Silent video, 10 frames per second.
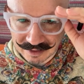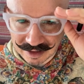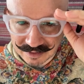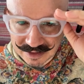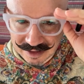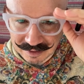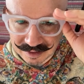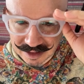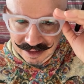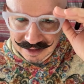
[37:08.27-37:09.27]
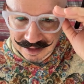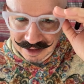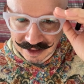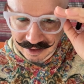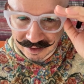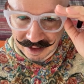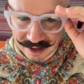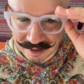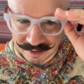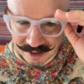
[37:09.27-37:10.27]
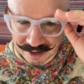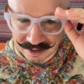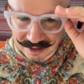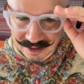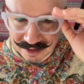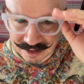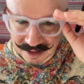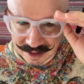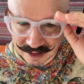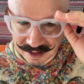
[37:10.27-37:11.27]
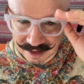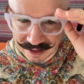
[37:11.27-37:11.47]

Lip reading: if someone has no eyebrows in their hair